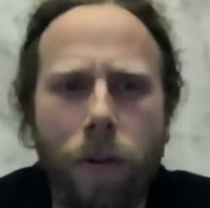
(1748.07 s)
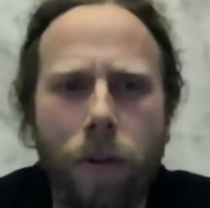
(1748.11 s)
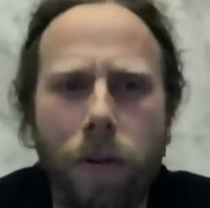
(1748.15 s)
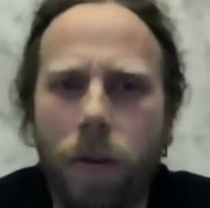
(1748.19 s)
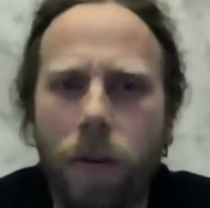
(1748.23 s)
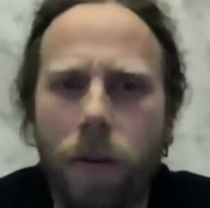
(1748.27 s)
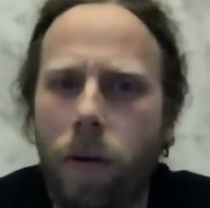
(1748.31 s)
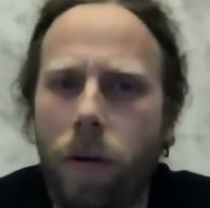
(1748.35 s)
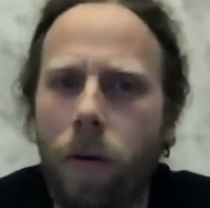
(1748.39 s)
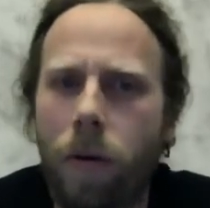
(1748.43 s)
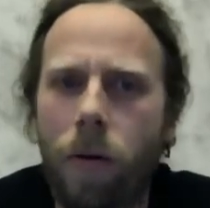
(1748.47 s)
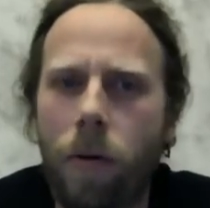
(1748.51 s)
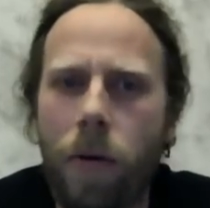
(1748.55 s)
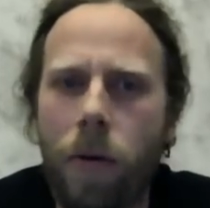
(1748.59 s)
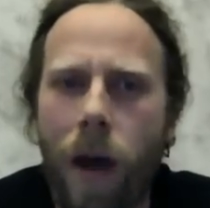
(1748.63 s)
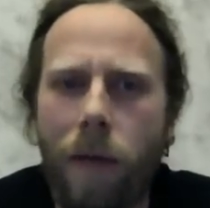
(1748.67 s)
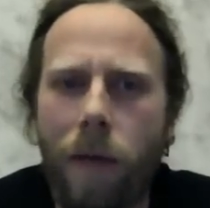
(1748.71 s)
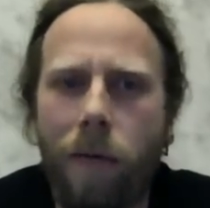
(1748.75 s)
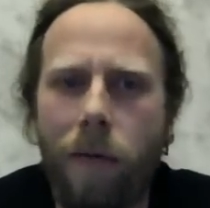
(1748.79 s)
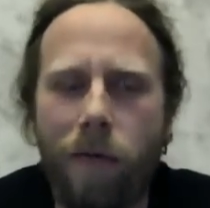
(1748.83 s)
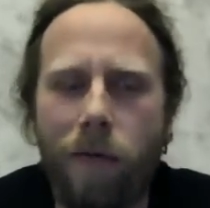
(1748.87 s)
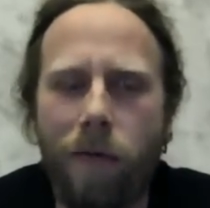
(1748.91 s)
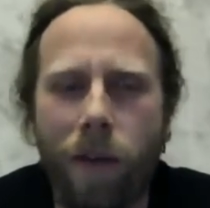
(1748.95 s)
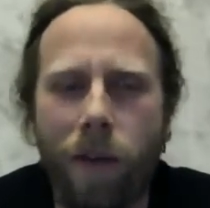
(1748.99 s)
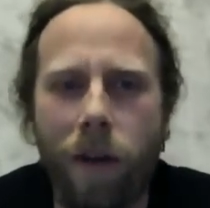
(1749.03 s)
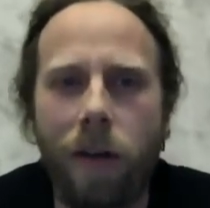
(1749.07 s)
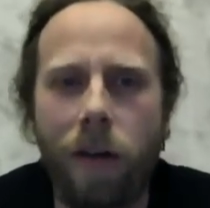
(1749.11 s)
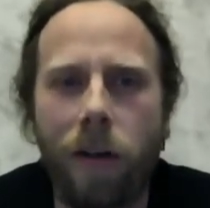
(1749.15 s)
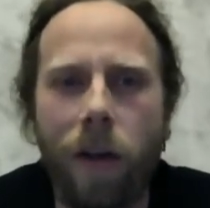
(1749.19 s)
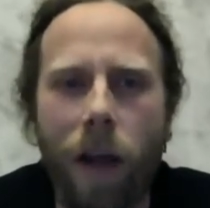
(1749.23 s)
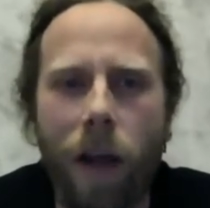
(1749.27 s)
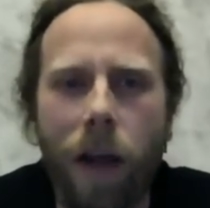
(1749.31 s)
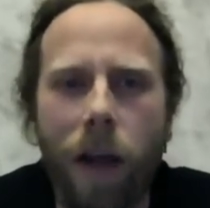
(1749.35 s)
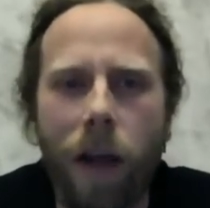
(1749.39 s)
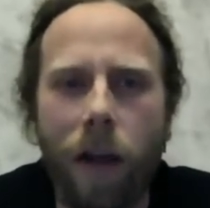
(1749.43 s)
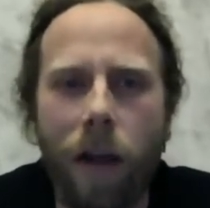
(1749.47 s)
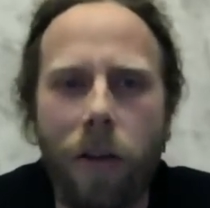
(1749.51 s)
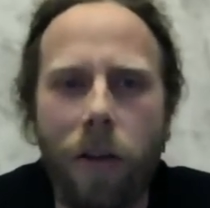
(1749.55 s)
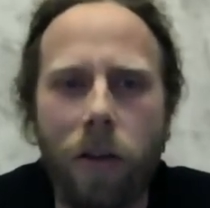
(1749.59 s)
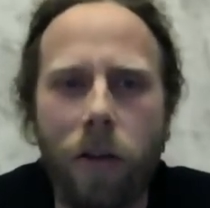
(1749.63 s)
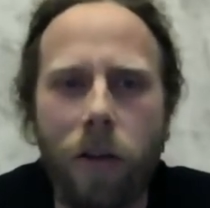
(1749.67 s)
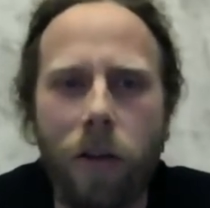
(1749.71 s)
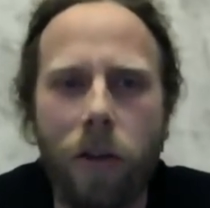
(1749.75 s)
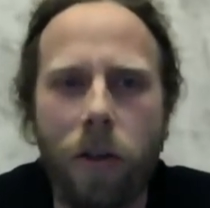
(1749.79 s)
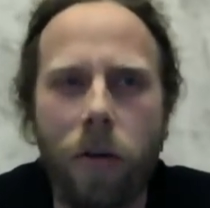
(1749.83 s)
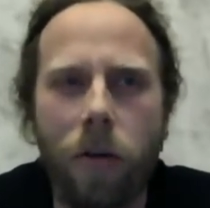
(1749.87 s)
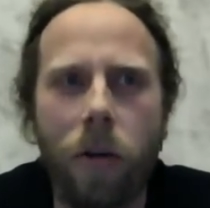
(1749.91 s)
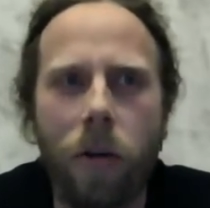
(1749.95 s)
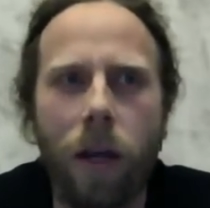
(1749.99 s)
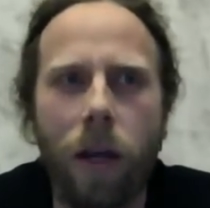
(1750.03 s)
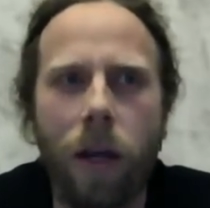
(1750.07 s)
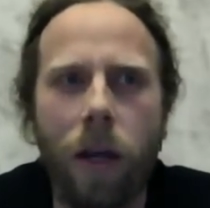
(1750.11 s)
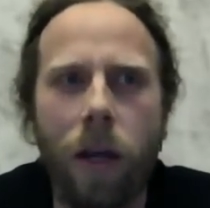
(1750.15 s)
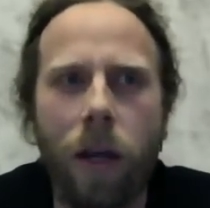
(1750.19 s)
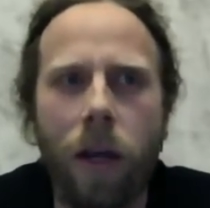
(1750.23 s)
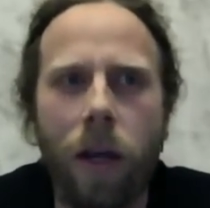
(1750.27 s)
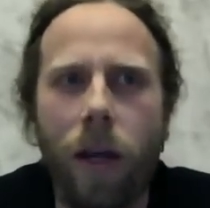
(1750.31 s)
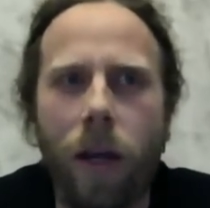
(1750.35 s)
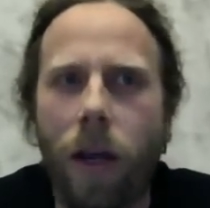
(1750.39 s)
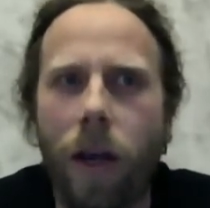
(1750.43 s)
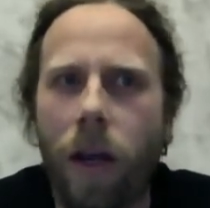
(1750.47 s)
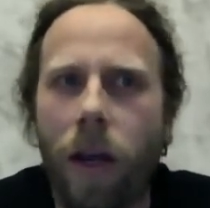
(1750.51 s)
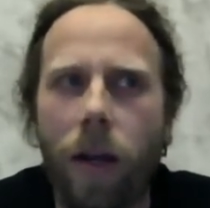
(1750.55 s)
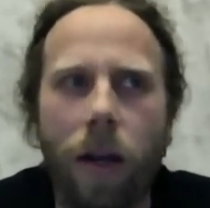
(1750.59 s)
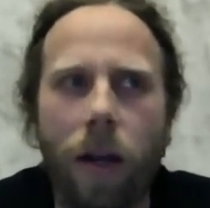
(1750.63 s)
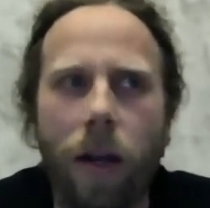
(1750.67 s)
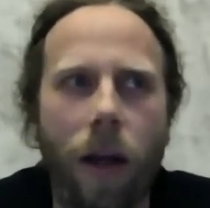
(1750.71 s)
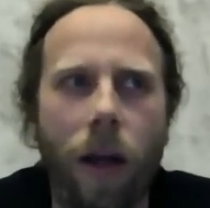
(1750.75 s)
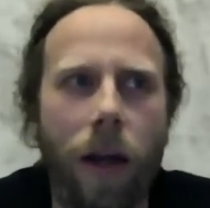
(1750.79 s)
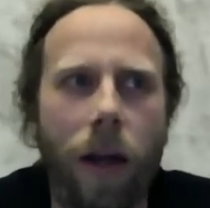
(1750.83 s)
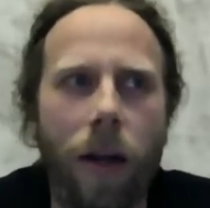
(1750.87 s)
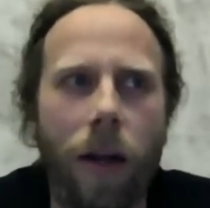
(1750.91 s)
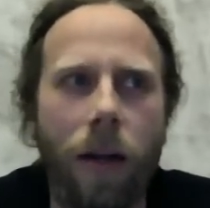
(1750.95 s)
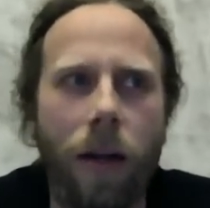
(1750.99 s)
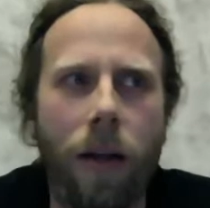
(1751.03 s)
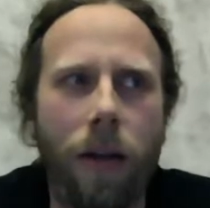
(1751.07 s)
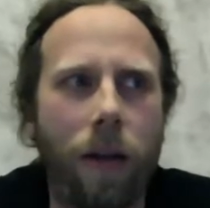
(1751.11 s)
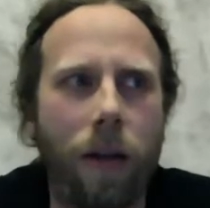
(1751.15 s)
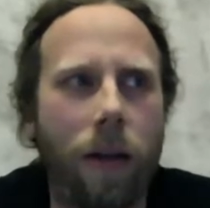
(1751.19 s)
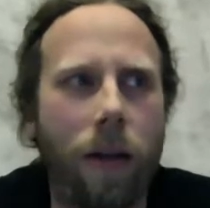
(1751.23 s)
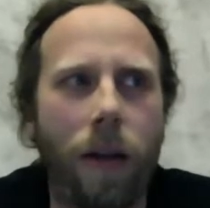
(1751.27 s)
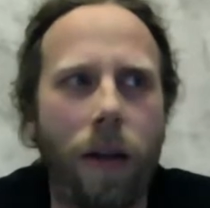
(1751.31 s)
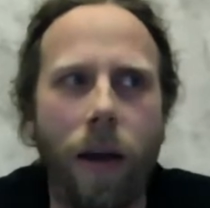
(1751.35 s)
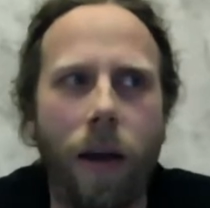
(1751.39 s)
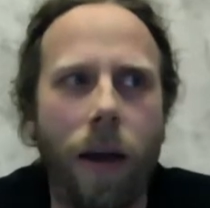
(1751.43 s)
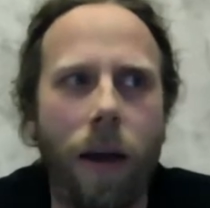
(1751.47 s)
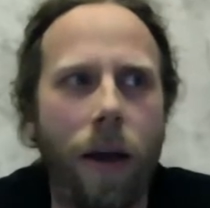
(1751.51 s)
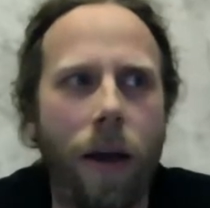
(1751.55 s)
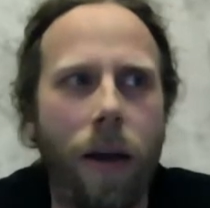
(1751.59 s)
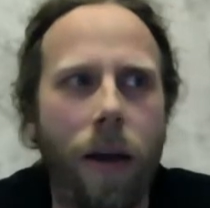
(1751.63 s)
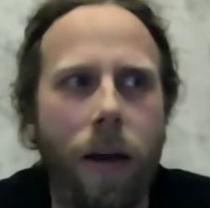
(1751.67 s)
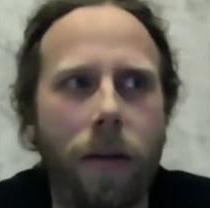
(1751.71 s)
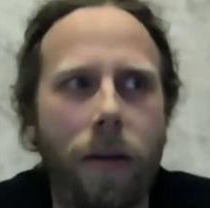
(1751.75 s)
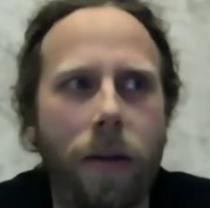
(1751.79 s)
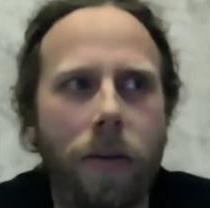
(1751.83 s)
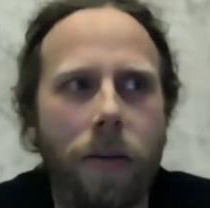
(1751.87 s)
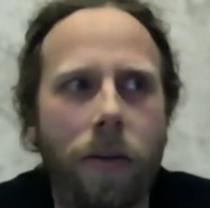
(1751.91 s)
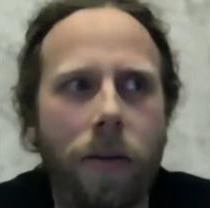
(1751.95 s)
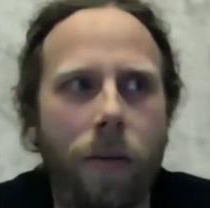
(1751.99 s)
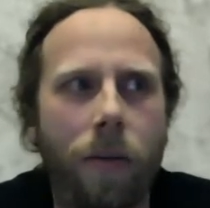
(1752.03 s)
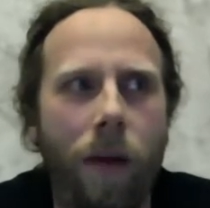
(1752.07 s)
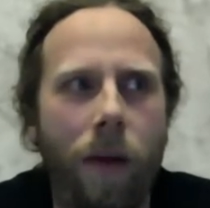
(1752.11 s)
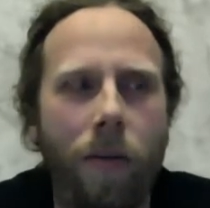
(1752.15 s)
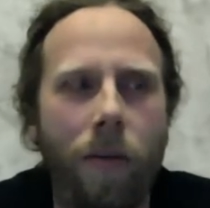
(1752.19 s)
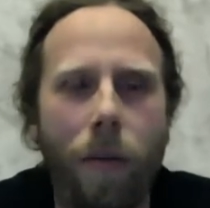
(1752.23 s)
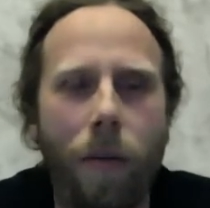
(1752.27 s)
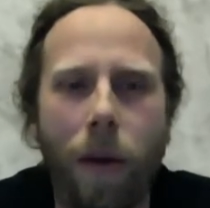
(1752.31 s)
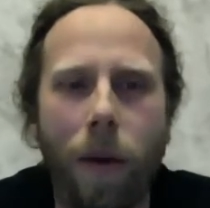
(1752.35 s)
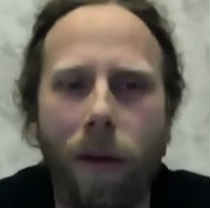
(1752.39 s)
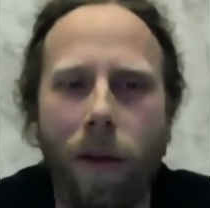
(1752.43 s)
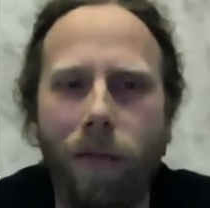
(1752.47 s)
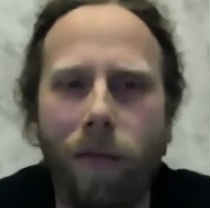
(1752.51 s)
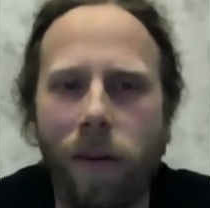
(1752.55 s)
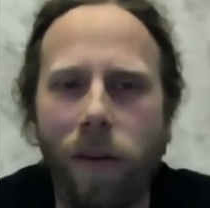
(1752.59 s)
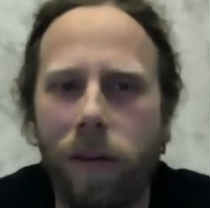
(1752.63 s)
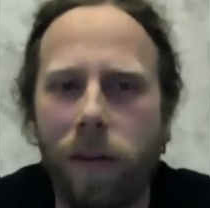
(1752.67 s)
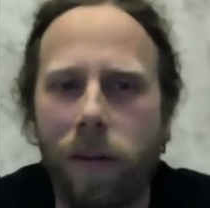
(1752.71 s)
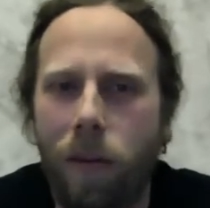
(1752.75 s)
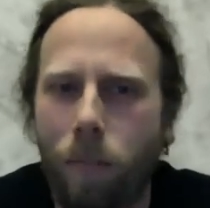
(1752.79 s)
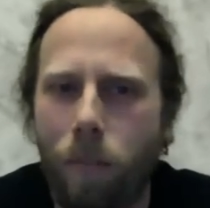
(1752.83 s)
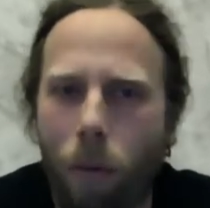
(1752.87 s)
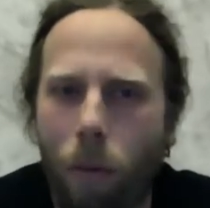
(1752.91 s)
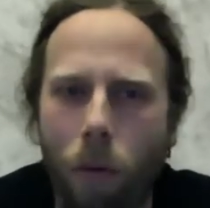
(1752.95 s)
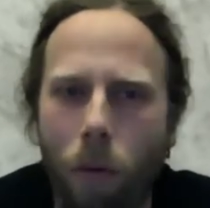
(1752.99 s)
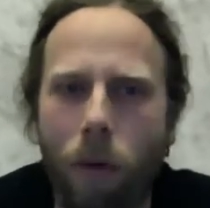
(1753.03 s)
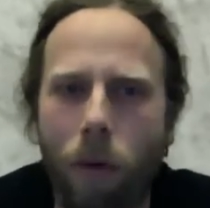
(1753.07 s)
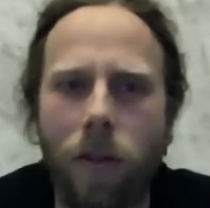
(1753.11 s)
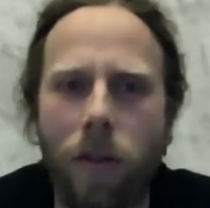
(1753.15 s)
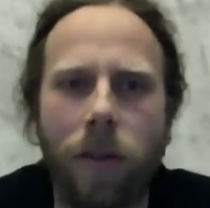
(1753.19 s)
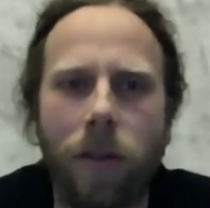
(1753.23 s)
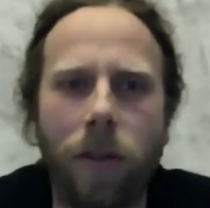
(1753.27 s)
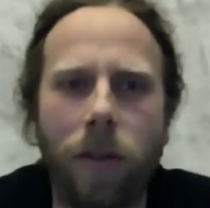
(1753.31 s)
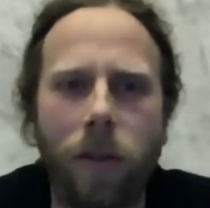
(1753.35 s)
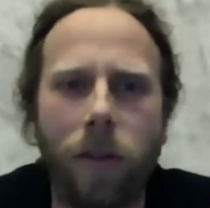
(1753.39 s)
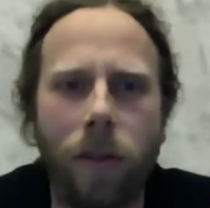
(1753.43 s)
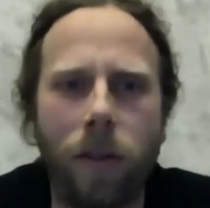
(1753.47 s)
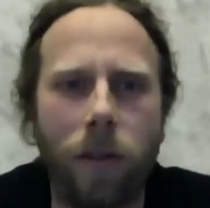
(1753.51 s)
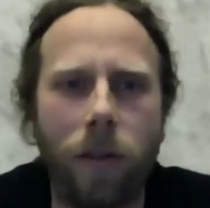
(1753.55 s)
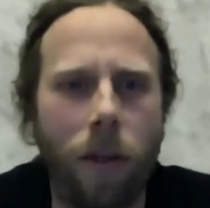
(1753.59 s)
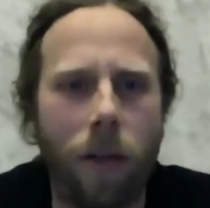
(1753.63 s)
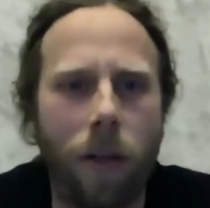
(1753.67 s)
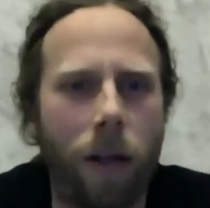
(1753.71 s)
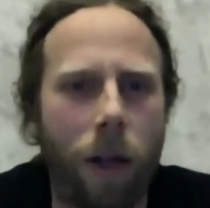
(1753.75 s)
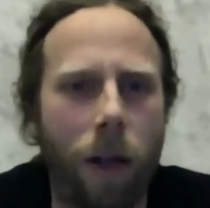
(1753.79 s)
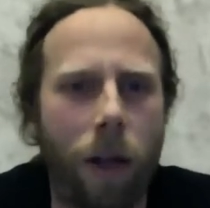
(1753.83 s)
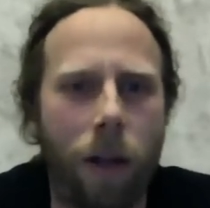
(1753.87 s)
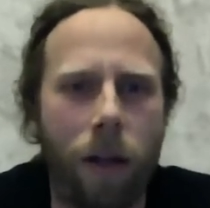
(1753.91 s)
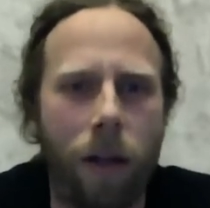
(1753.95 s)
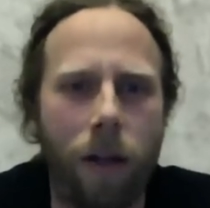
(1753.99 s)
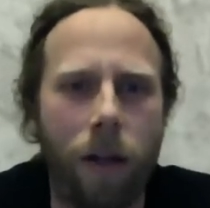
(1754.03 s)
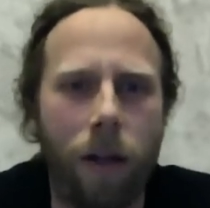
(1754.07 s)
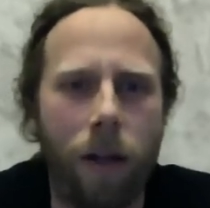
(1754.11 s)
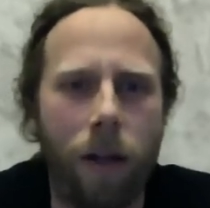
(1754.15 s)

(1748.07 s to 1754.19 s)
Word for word: So you have a fun day at the shooting, and and uh, so everybody feels important, and, and